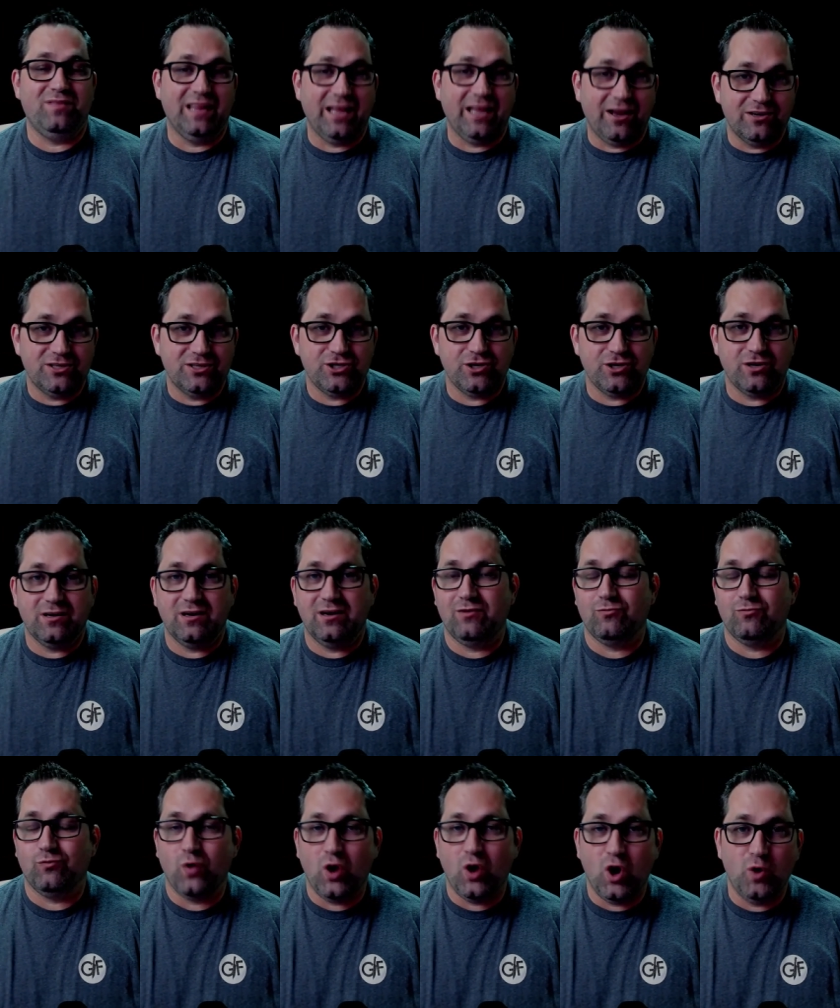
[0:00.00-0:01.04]
ligature or a
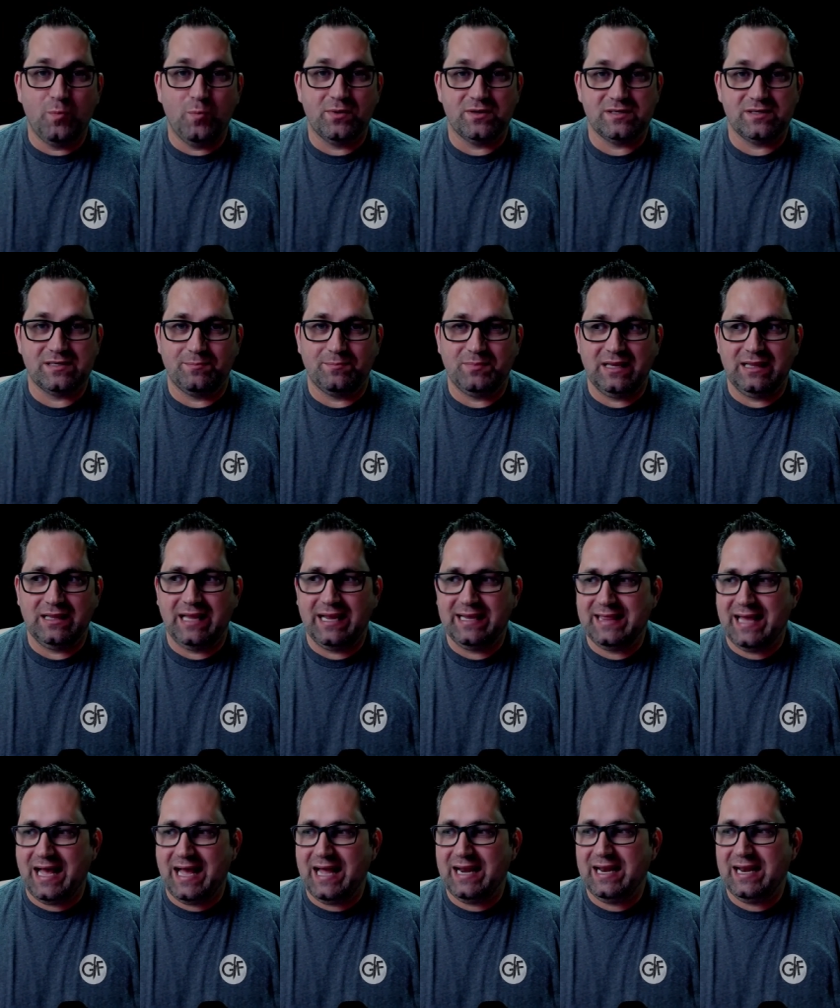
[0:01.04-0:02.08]
rope or something
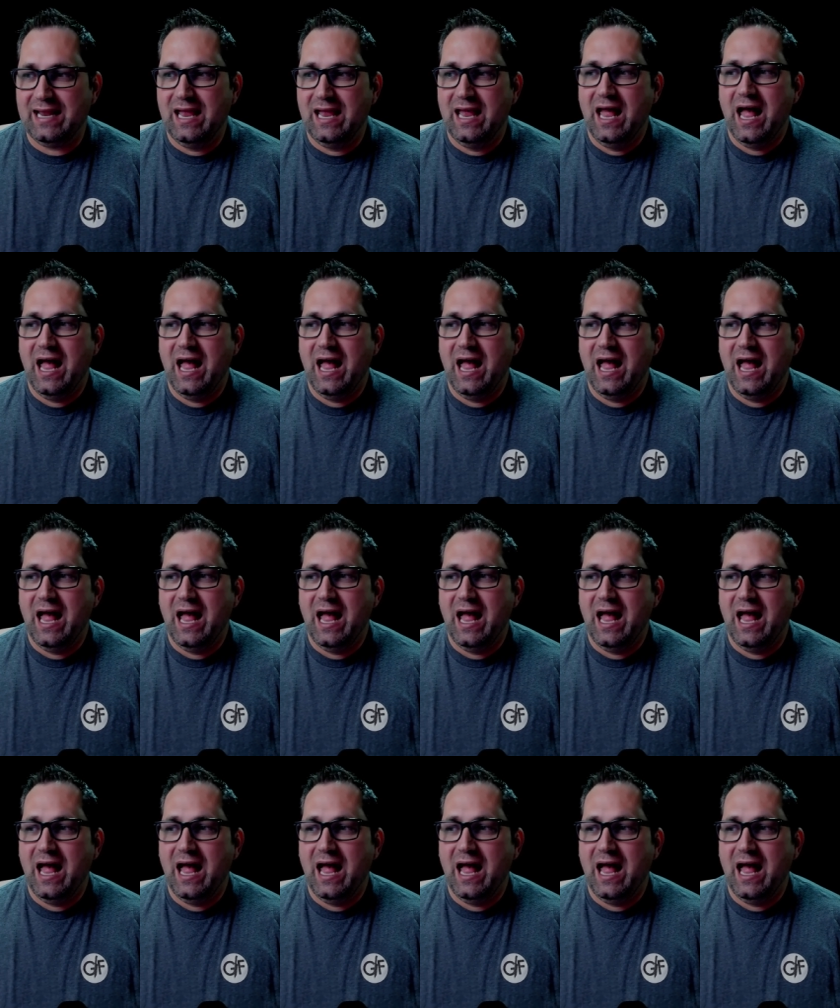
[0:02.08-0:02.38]
like that?